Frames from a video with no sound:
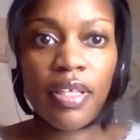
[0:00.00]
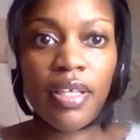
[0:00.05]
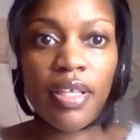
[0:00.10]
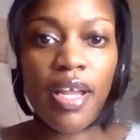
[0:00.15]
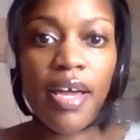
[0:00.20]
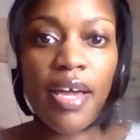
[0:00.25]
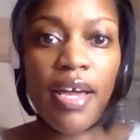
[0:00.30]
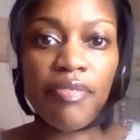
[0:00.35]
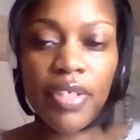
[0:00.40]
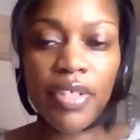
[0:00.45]

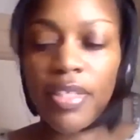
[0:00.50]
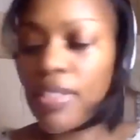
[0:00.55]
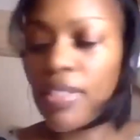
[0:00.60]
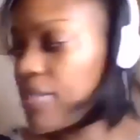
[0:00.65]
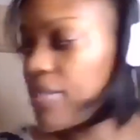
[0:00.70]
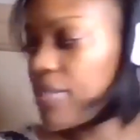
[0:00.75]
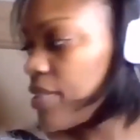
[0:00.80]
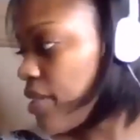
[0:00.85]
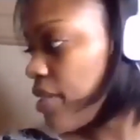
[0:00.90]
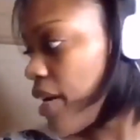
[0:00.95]
live
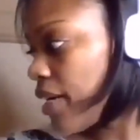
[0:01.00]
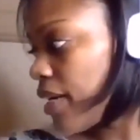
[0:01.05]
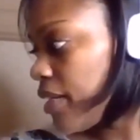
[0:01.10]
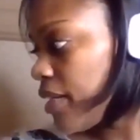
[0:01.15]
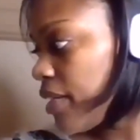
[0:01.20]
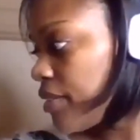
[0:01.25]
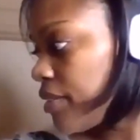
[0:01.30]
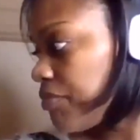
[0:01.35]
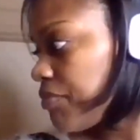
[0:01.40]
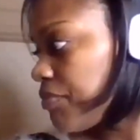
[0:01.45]
again
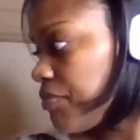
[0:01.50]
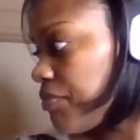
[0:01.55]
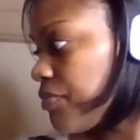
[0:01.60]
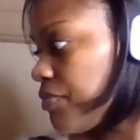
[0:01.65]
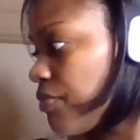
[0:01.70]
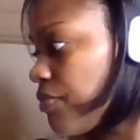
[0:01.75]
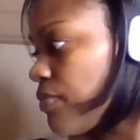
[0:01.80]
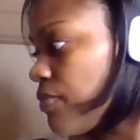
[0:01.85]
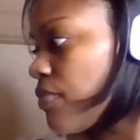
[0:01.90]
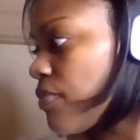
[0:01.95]
tonight
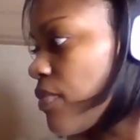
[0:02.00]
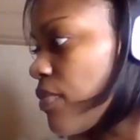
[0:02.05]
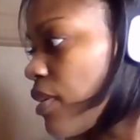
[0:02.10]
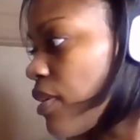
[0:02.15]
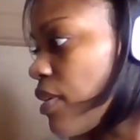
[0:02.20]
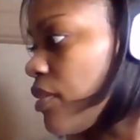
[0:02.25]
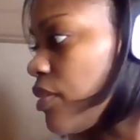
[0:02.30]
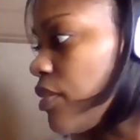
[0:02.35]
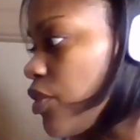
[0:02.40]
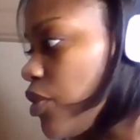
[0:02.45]

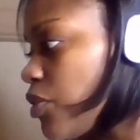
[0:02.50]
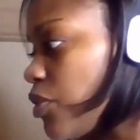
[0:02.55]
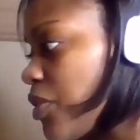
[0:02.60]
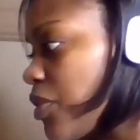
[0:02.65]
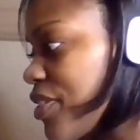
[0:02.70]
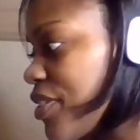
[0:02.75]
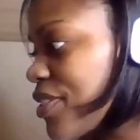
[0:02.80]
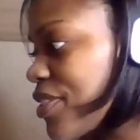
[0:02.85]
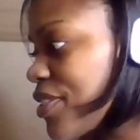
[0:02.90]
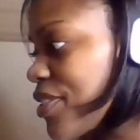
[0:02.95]
to
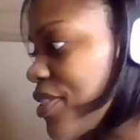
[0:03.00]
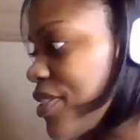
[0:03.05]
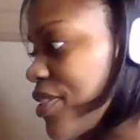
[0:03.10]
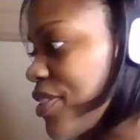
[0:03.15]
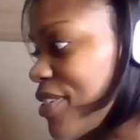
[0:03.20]
discuss